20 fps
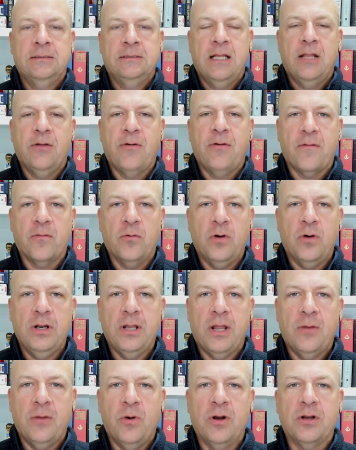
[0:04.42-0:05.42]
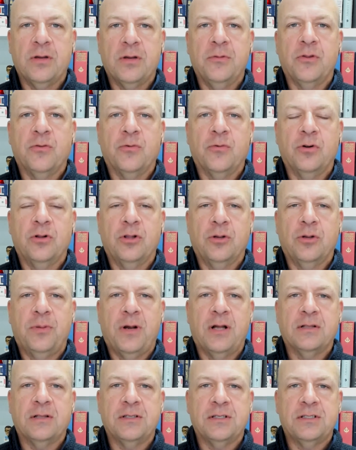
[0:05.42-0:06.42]
Hello, everyone, and welcome to the RealClear
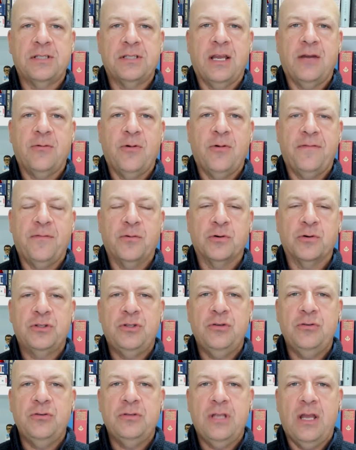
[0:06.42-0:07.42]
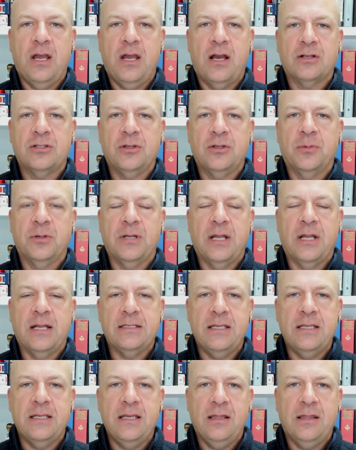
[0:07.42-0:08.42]
Politics Takeaway for Tuesday, October
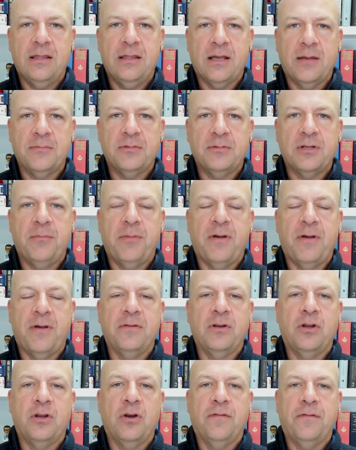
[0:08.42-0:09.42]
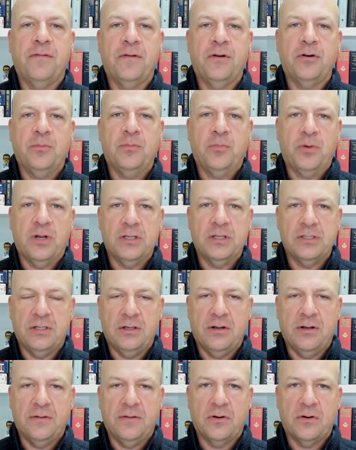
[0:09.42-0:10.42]
19th. I'm Tom Bevan, co-founder and president of